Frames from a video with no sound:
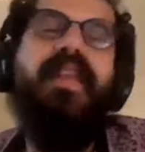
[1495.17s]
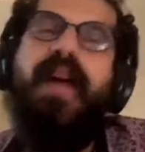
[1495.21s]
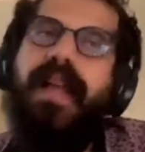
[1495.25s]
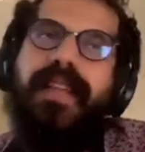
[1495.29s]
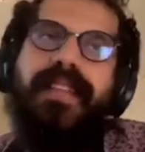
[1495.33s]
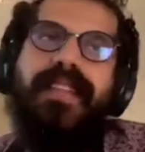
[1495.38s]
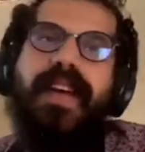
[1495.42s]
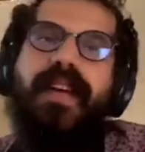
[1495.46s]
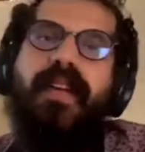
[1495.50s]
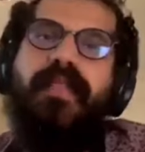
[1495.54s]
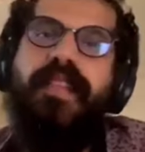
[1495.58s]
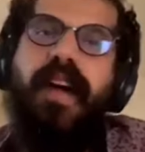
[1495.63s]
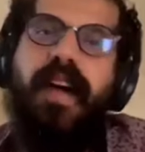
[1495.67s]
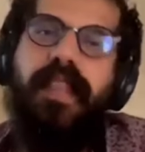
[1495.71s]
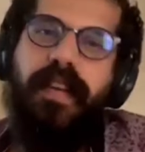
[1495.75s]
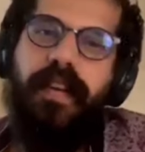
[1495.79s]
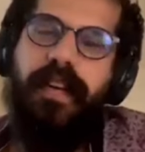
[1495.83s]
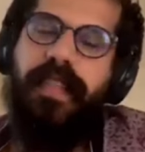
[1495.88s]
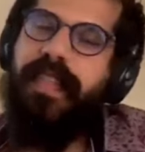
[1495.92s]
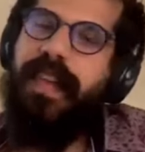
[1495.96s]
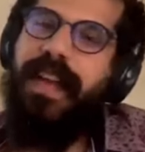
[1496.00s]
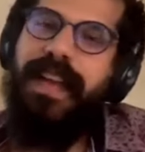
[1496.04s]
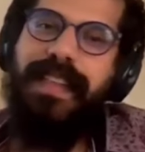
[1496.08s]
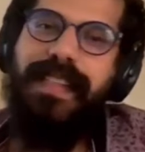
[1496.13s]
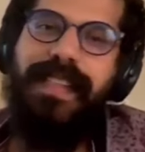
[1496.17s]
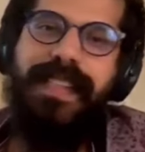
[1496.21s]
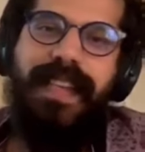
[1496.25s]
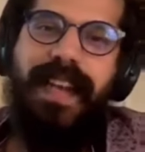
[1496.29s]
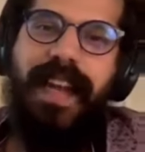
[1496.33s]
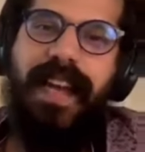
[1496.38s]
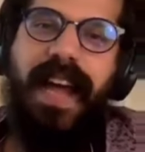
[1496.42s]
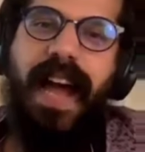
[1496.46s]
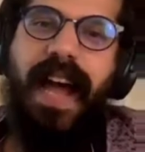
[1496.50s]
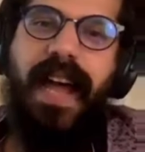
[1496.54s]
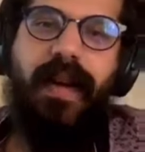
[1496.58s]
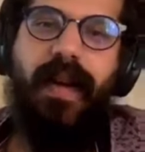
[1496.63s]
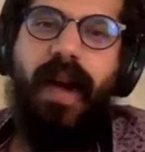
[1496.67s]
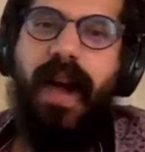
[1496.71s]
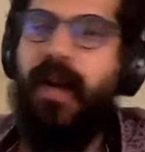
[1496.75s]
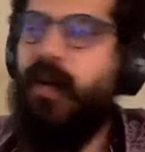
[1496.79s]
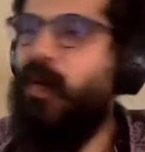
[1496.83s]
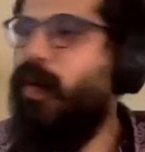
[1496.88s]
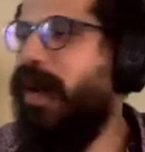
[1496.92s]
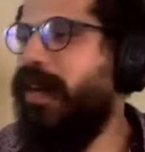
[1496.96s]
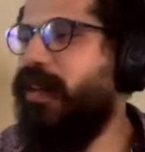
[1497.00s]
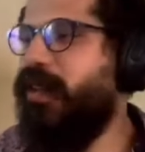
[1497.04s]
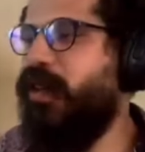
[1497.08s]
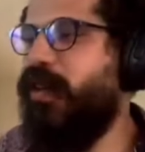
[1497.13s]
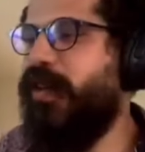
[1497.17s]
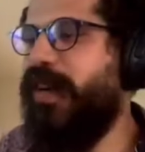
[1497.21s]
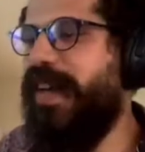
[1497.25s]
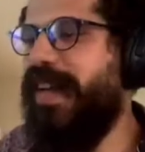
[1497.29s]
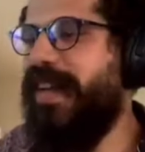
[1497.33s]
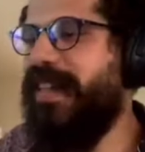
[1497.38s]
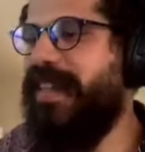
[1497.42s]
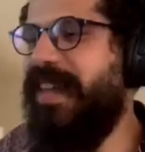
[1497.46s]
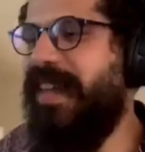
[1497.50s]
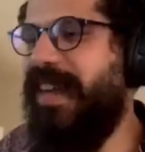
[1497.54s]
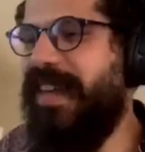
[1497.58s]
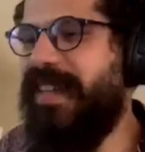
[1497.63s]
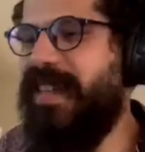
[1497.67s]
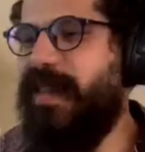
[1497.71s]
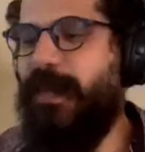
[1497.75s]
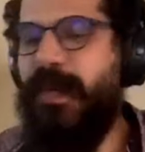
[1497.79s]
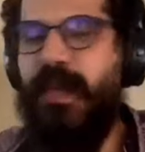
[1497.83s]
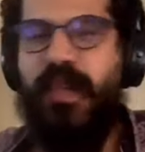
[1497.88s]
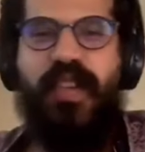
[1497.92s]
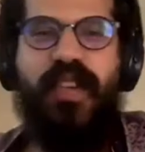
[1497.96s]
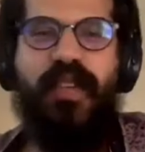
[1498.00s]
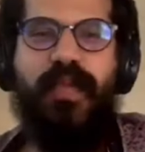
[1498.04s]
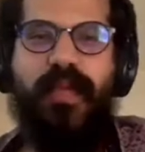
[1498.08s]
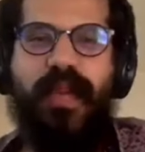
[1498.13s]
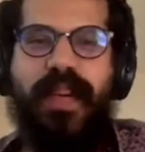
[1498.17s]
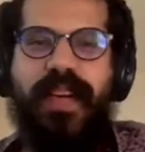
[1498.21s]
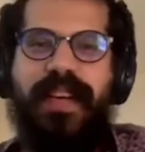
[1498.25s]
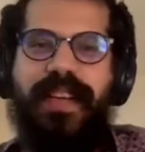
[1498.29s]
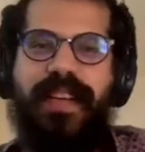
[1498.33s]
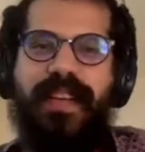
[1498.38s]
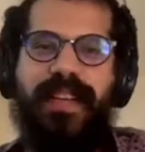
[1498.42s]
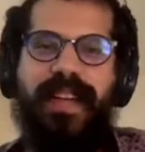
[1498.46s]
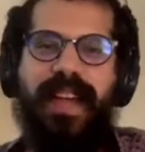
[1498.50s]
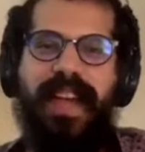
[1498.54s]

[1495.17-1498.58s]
ton of other things like I, I want to create an exhibition where you,